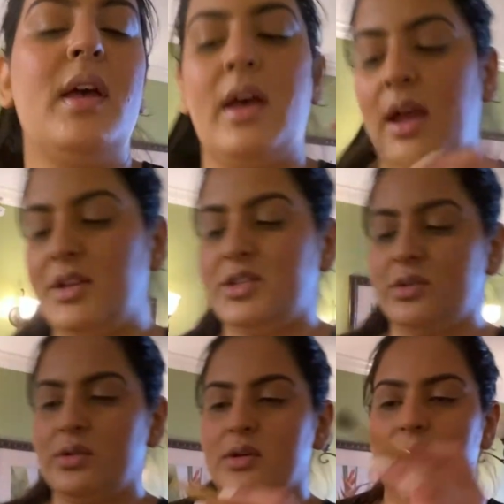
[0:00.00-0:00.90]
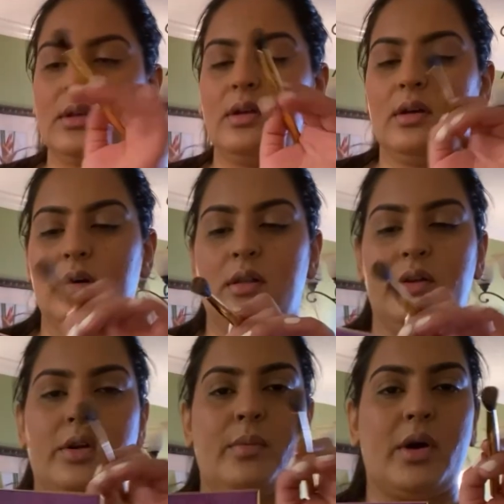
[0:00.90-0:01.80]
I took a
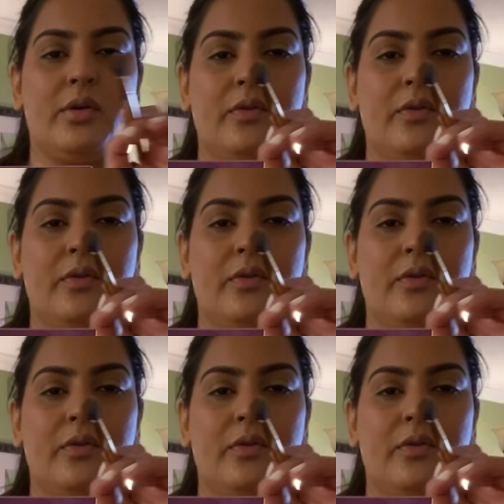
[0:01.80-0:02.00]
little amount of